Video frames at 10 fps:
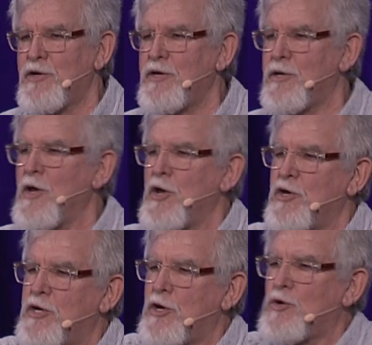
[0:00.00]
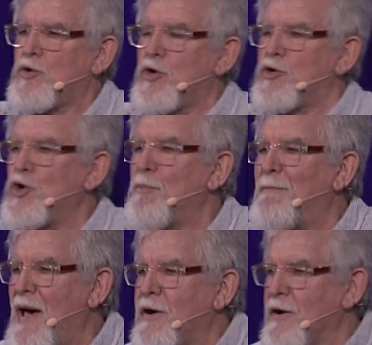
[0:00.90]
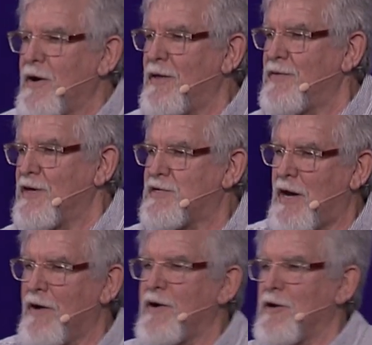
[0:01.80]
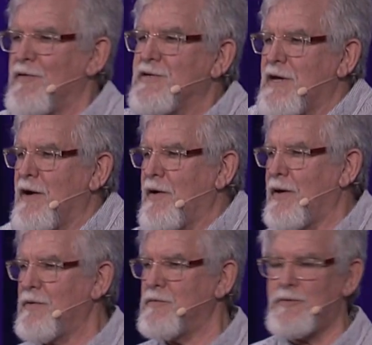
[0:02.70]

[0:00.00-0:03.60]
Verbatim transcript: You need to, you need to, to do better in this area or this area.